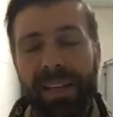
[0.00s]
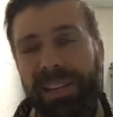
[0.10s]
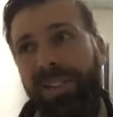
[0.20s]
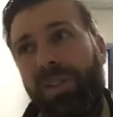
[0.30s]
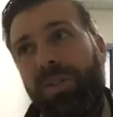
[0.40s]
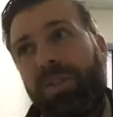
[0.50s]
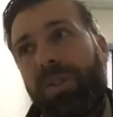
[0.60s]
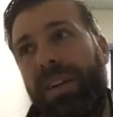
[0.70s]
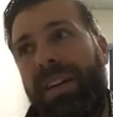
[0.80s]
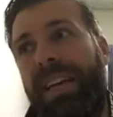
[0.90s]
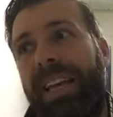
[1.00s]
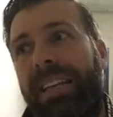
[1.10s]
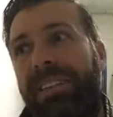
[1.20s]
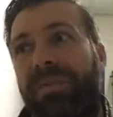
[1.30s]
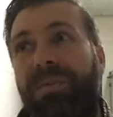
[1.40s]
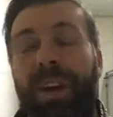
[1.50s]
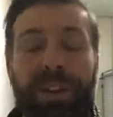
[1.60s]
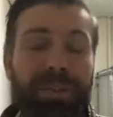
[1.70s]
So it's very,